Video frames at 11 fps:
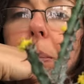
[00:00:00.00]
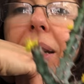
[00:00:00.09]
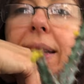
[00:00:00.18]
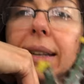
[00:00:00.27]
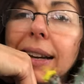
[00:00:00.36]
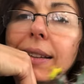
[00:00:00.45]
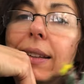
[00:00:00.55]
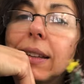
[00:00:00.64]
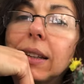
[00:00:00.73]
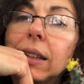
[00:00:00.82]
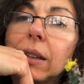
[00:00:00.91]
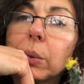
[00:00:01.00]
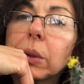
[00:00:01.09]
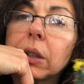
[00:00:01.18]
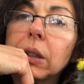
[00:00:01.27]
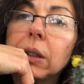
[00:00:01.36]
but nothing
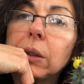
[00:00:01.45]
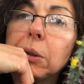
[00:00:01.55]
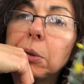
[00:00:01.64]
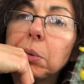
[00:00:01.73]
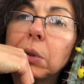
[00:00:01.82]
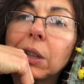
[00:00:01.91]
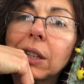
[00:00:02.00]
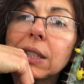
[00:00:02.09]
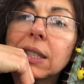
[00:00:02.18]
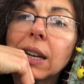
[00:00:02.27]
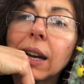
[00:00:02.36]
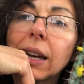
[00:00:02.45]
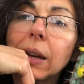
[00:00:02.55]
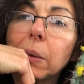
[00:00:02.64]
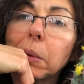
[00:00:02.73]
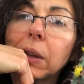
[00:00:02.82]
really new and
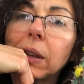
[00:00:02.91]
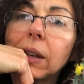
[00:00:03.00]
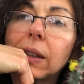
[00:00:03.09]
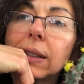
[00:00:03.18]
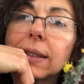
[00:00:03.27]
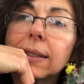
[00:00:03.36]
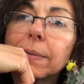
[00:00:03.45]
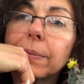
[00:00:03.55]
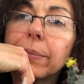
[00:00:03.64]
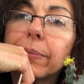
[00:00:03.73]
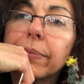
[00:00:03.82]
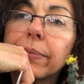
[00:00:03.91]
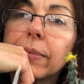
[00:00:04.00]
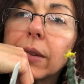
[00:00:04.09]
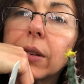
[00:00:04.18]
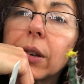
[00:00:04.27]
exciting with it.
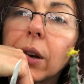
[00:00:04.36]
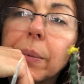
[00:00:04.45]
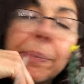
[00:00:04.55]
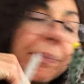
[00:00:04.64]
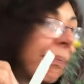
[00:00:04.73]
So